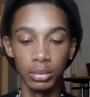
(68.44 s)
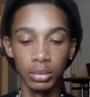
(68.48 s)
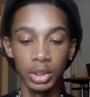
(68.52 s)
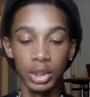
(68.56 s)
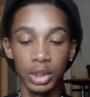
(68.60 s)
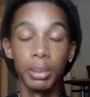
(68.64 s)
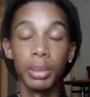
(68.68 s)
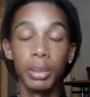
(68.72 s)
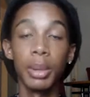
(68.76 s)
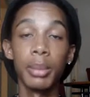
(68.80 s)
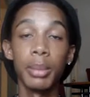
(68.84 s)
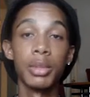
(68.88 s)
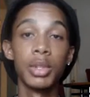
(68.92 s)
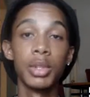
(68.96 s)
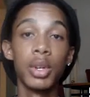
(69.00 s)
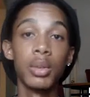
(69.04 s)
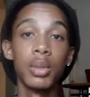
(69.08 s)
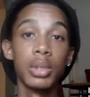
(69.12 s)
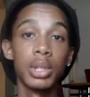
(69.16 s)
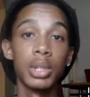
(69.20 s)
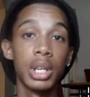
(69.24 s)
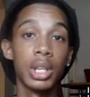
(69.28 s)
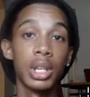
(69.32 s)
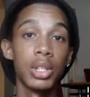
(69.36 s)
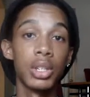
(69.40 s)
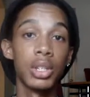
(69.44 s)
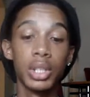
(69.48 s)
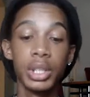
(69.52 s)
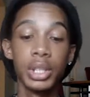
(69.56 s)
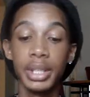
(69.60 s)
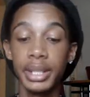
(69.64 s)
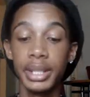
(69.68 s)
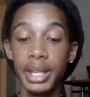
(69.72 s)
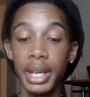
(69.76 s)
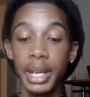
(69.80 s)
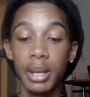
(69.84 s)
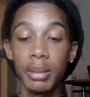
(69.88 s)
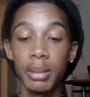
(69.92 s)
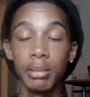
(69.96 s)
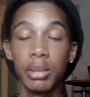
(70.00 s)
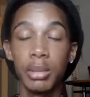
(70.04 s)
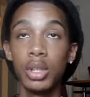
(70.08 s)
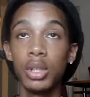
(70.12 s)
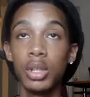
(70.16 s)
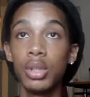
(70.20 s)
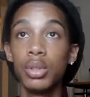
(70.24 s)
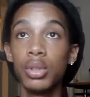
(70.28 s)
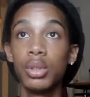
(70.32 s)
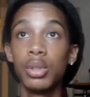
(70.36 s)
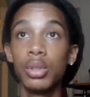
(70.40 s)
Sometimes those energies can be
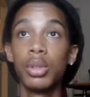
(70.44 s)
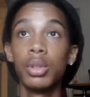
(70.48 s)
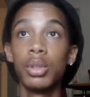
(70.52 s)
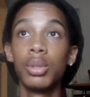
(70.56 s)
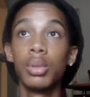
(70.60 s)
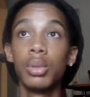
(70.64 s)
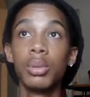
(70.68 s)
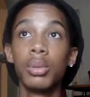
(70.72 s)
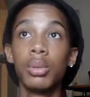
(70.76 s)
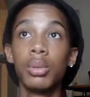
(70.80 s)
used to